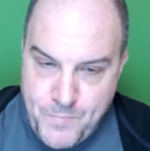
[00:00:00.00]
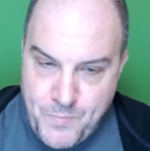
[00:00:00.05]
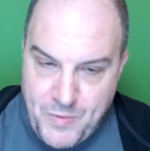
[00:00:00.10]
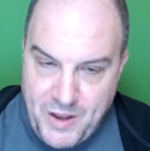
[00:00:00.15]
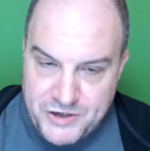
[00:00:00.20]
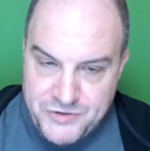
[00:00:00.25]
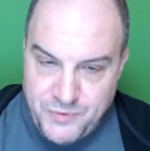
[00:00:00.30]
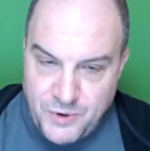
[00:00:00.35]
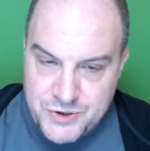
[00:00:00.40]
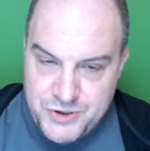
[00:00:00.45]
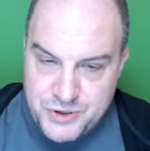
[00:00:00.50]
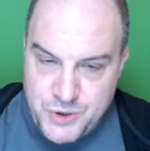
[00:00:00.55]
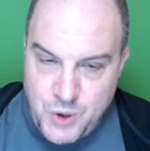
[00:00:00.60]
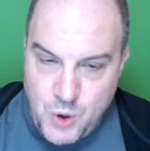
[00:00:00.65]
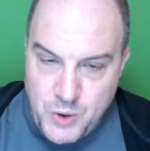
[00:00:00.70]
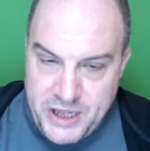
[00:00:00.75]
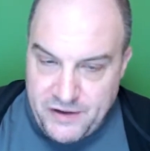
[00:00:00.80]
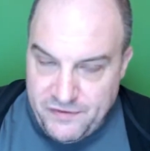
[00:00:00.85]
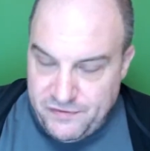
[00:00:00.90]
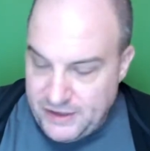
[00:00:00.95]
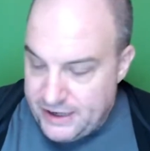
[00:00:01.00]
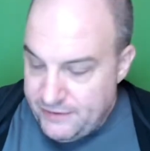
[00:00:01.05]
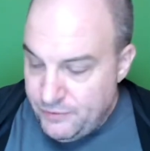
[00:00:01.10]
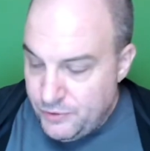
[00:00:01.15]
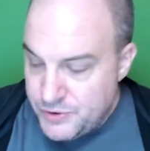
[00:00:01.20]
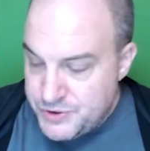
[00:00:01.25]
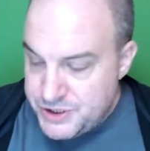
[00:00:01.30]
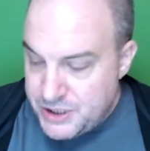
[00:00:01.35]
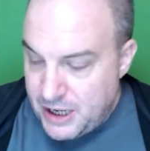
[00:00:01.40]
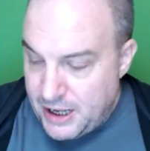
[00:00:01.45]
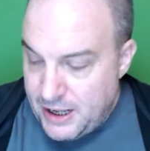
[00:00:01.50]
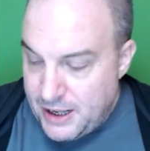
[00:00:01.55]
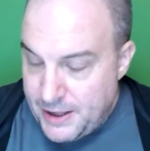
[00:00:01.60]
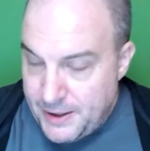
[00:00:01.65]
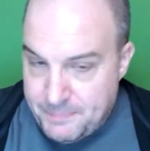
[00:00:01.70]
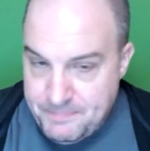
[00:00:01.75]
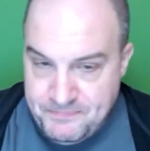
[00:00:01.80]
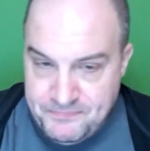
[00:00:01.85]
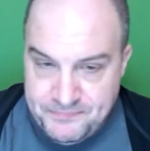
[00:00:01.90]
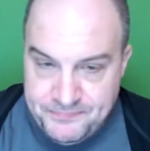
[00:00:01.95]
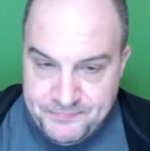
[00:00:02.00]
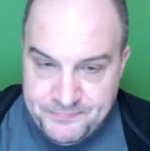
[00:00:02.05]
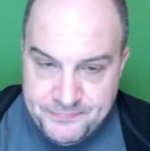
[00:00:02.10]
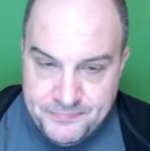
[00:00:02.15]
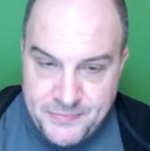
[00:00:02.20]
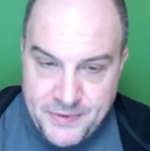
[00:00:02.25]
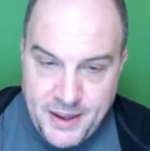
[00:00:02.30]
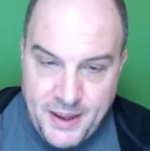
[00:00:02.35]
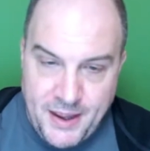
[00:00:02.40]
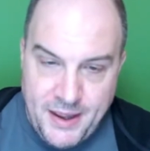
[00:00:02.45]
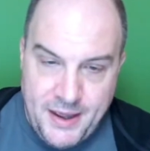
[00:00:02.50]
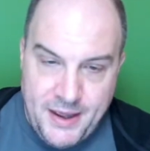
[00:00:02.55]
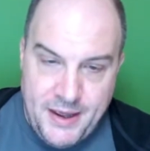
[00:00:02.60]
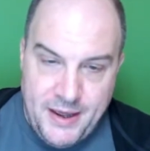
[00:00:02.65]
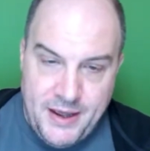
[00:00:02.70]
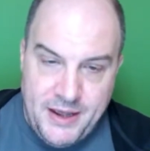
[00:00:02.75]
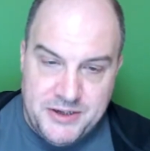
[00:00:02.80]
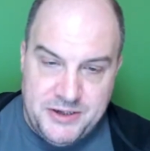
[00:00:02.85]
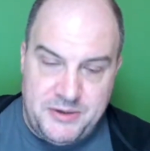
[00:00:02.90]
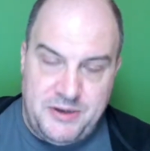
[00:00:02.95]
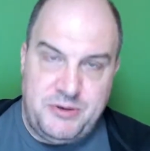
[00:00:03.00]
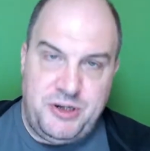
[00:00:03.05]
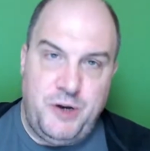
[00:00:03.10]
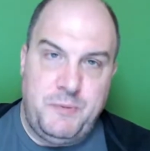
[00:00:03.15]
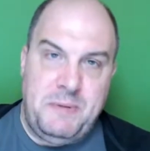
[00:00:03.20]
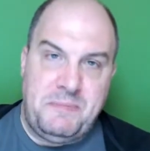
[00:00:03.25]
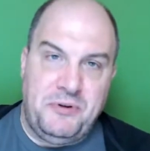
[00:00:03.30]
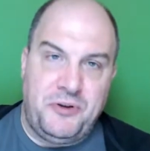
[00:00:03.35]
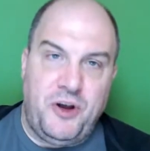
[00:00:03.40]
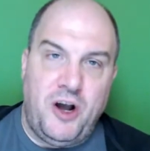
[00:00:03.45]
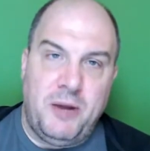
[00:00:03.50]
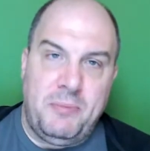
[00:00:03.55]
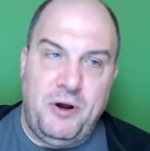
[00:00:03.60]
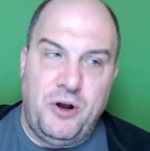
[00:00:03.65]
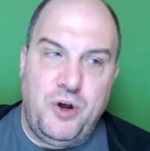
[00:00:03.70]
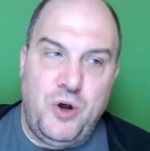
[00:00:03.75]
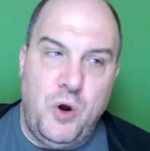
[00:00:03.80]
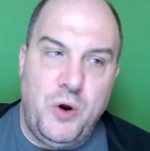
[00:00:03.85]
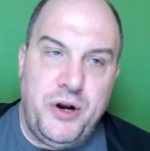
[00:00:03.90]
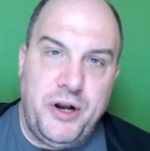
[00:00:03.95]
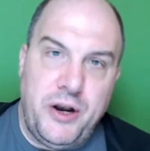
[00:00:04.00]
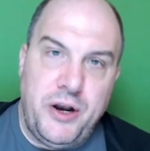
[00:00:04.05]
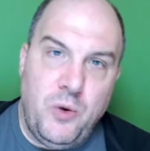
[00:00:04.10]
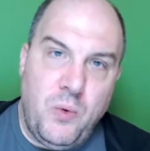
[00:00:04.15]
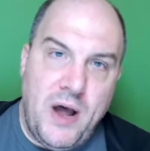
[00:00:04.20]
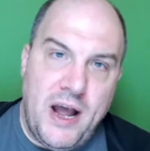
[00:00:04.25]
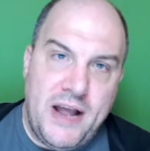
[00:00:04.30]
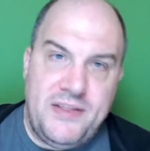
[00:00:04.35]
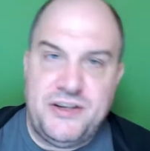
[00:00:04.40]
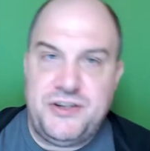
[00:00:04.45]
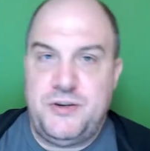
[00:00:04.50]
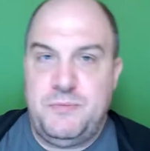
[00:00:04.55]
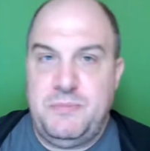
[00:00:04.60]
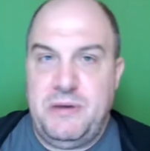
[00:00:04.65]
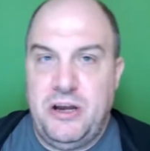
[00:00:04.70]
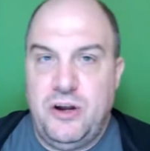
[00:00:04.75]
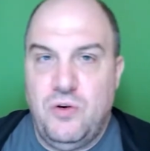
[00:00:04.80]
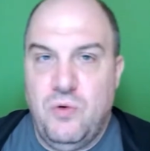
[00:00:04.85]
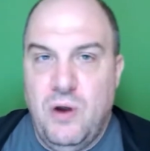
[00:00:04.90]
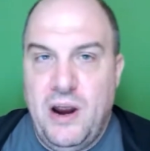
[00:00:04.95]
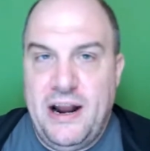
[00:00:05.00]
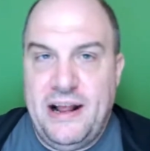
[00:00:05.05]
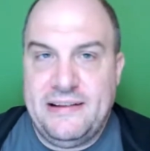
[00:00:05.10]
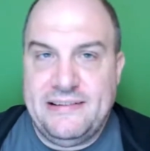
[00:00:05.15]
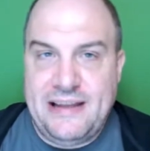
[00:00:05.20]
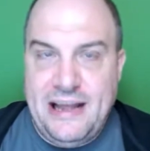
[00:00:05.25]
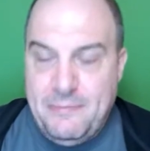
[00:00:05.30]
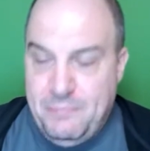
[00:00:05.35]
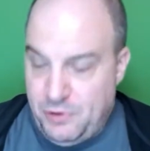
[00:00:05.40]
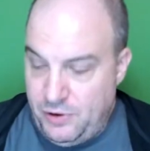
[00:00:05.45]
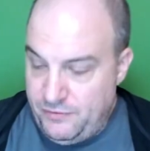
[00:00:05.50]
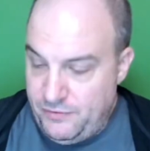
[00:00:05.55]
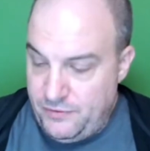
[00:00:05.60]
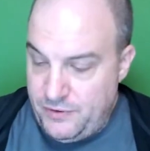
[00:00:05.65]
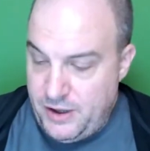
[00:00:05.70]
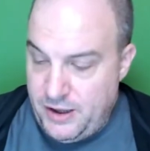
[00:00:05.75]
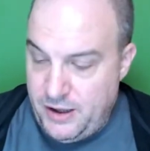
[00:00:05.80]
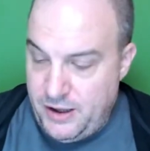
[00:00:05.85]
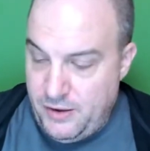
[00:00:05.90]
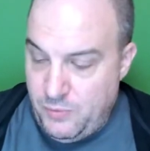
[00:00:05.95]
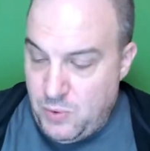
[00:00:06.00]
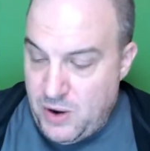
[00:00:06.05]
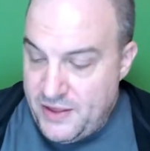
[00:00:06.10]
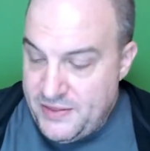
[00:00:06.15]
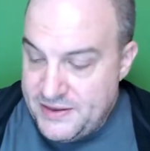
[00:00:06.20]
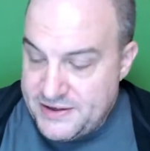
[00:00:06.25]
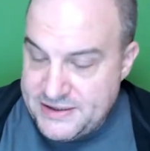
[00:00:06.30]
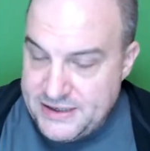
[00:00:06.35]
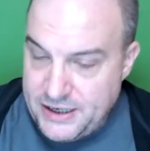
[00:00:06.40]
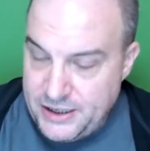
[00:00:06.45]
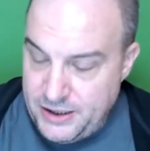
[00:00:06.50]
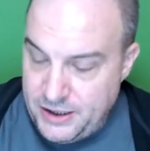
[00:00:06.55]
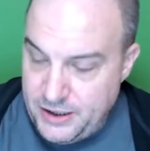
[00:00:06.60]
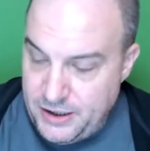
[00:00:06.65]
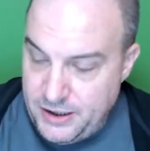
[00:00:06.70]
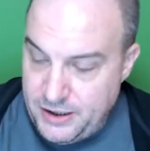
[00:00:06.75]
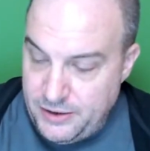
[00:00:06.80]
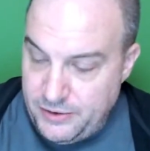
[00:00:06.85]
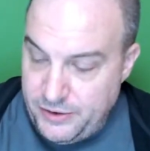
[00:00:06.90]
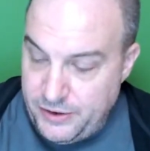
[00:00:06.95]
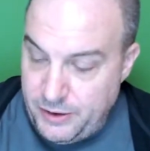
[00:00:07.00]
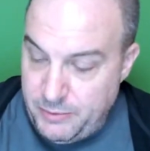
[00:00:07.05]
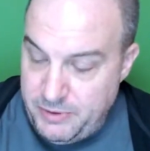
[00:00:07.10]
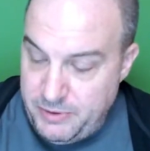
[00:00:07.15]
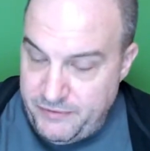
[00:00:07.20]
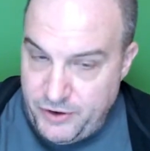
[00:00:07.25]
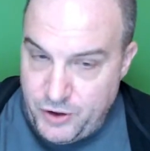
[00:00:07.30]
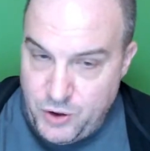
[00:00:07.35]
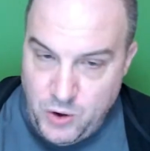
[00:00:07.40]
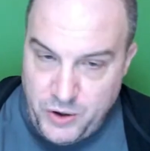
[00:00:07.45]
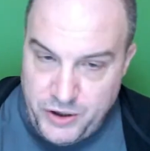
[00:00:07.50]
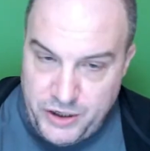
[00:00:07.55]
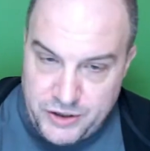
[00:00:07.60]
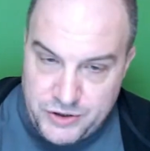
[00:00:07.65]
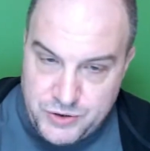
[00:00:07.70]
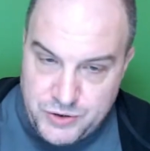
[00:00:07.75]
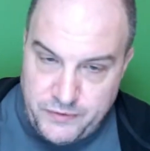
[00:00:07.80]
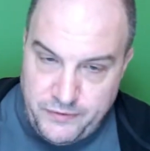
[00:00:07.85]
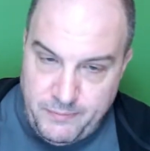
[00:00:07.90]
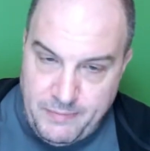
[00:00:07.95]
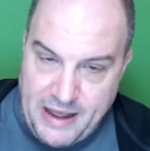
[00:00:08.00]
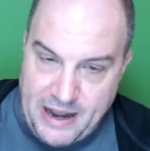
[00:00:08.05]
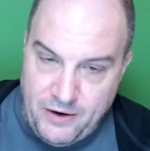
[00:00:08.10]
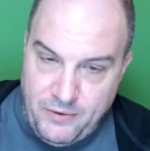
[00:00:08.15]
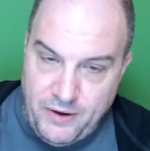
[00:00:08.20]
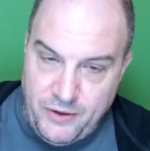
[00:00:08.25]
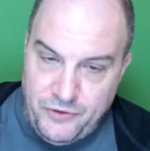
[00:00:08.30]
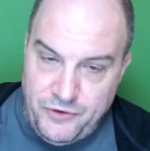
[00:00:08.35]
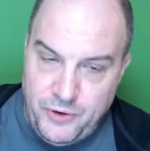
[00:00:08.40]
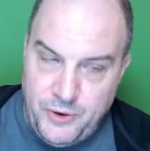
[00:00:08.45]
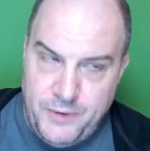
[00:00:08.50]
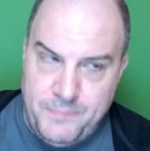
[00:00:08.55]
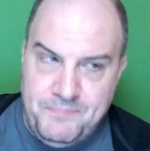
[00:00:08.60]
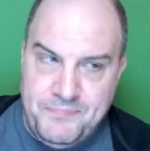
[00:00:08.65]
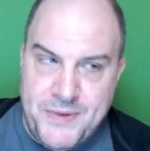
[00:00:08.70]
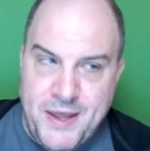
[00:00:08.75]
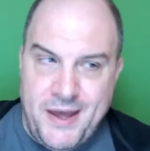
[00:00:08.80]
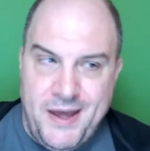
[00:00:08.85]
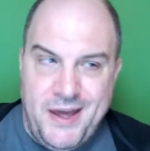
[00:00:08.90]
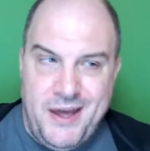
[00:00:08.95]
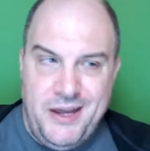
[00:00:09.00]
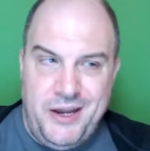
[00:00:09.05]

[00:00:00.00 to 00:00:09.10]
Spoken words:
As far as those oaky flavors, sometimes you hear people talk about coconut in a wine. This would be a great example of a wine that's got a little bit of a coconut sort of a background to it.